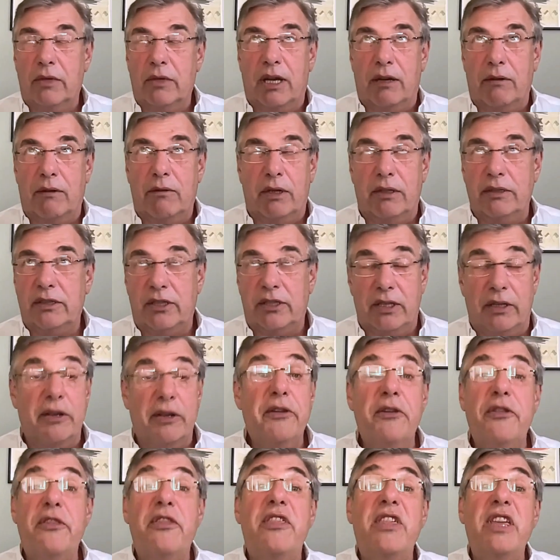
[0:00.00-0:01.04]
I'd say,
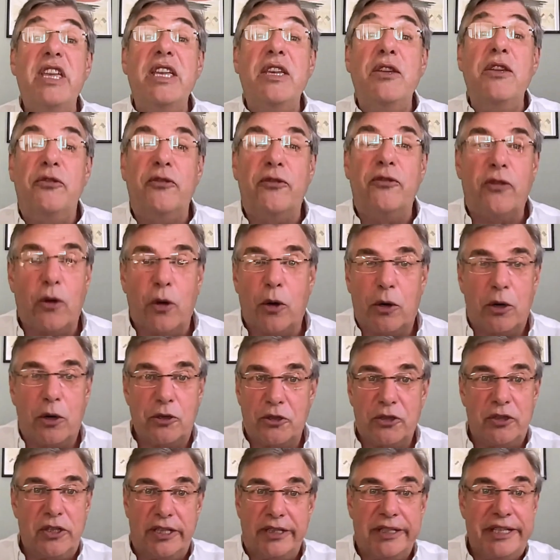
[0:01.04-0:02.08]
the
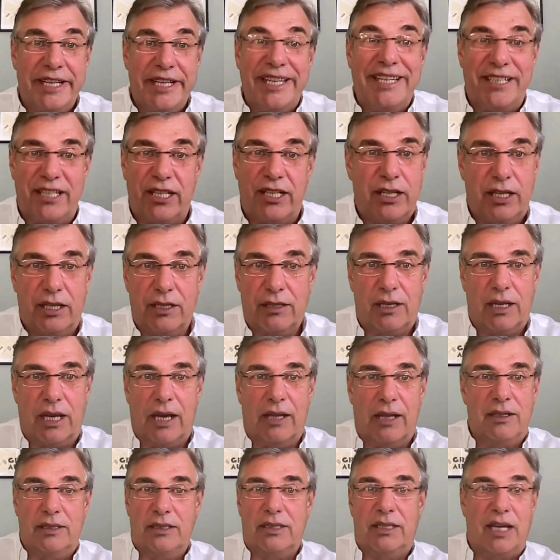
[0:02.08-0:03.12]
force in e-tail
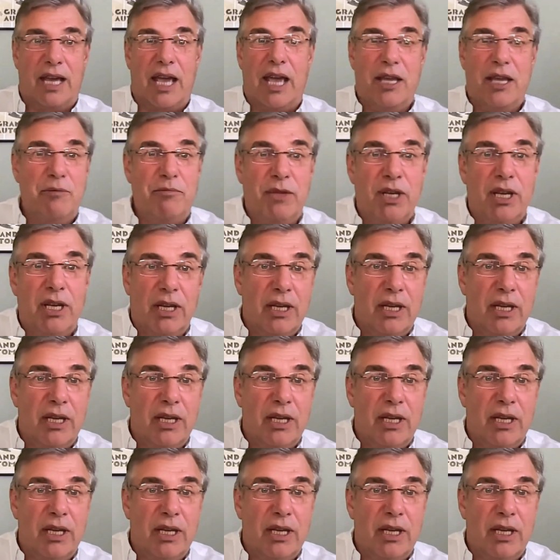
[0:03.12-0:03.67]
at the time,